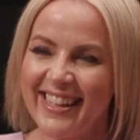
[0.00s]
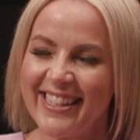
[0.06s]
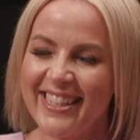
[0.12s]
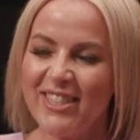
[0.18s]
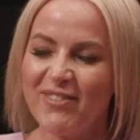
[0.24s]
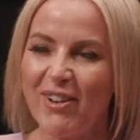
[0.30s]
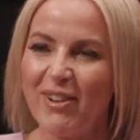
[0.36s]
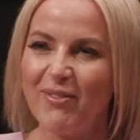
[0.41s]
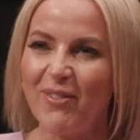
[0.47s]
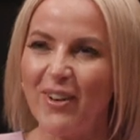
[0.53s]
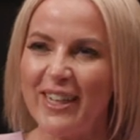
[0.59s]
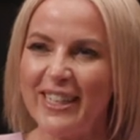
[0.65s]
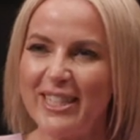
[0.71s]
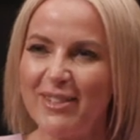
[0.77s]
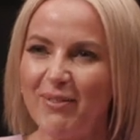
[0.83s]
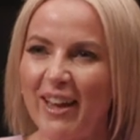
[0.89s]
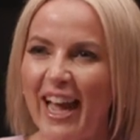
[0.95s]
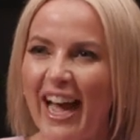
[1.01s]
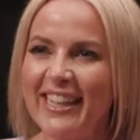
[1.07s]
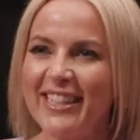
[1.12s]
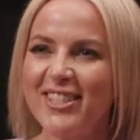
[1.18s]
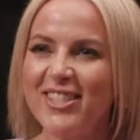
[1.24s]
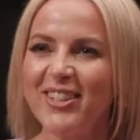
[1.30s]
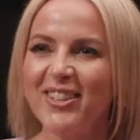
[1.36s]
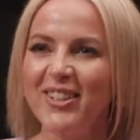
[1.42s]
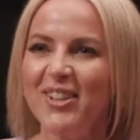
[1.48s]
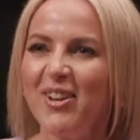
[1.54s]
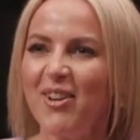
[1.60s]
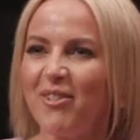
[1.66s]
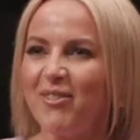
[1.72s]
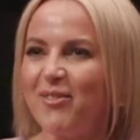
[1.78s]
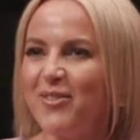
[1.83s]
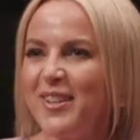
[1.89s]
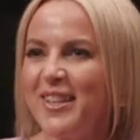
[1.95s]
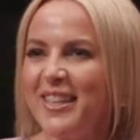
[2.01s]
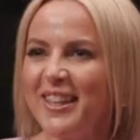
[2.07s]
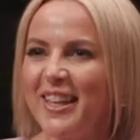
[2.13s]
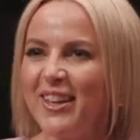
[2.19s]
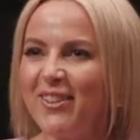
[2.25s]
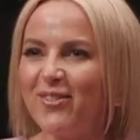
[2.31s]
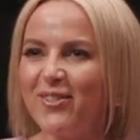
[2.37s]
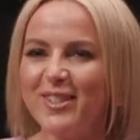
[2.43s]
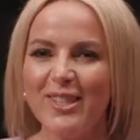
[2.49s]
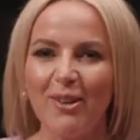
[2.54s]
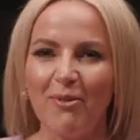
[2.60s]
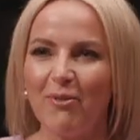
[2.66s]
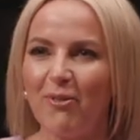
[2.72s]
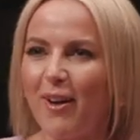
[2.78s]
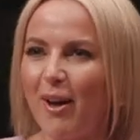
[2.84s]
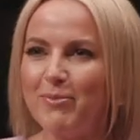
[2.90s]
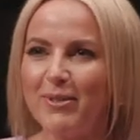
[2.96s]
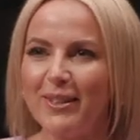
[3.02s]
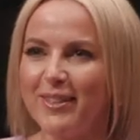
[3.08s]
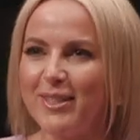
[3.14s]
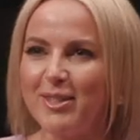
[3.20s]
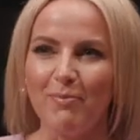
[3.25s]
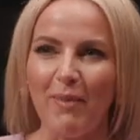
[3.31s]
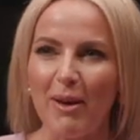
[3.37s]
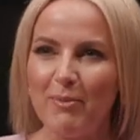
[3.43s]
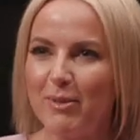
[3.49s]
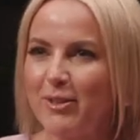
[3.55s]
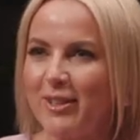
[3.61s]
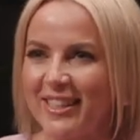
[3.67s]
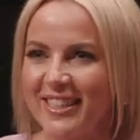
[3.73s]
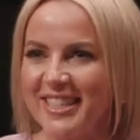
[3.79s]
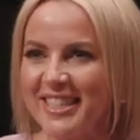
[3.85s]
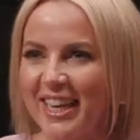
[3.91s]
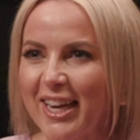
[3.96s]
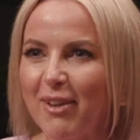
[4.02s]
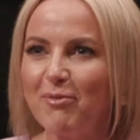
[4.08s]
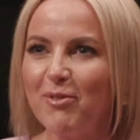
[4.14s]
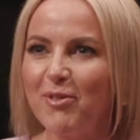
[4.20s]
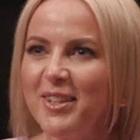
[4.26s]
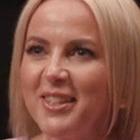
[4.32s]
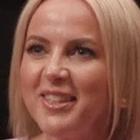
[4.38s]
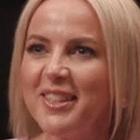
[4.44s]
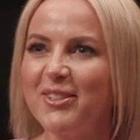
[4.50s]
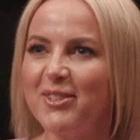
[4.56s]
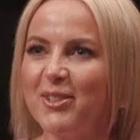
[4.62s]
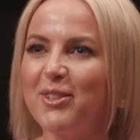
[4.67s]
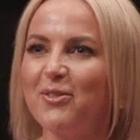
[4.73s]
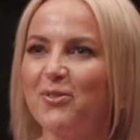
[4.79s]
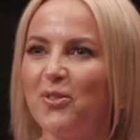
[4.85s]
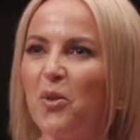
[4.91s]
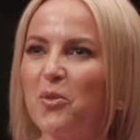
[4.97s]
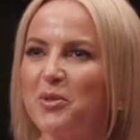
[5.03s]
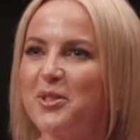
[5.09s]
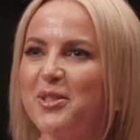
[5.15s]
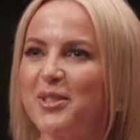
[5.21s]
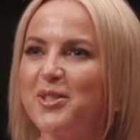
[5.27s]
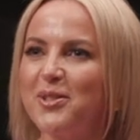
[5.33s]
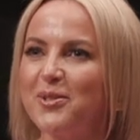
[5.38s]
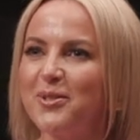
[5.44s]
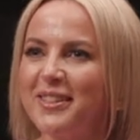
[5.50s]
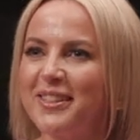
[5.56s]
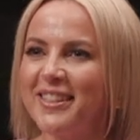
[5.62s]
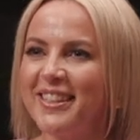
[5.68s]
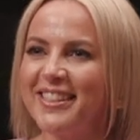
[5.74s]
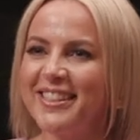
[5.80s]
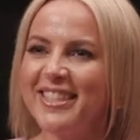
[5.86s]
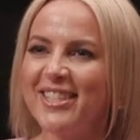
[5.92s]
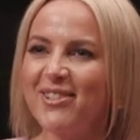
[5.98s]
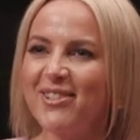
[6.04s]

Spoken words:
Thanks for inviting me and to relive some fabulous memories. Like, I'm really looking forward to doing this.